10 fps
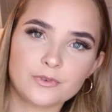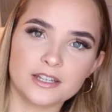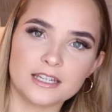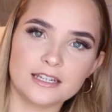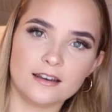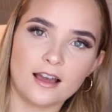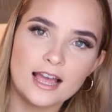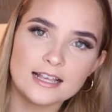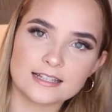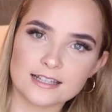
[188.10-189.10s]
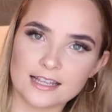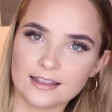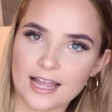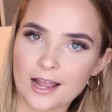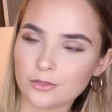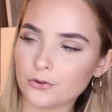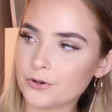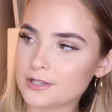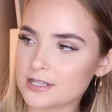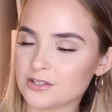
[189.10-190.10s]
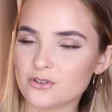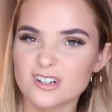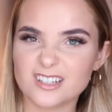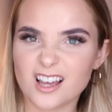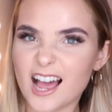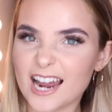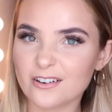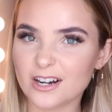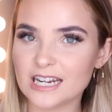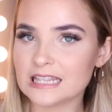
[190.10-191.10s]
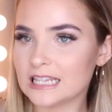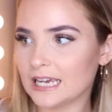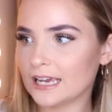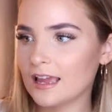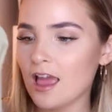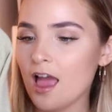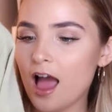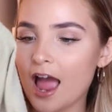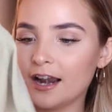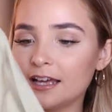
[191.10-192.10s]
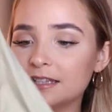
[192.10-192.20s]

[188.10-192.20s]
really nice and like loose. It's not tight or anything. And